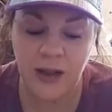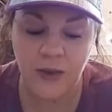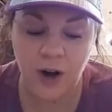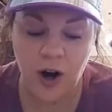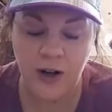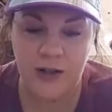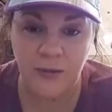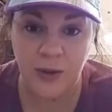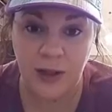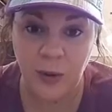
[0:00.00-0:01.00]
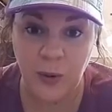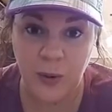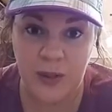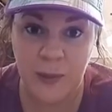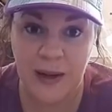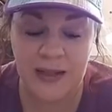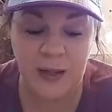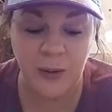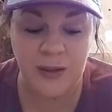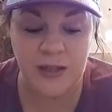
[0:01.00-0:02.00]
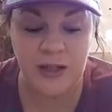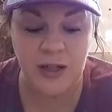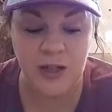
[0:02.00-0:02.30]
and there are some really cool spicy oils in here.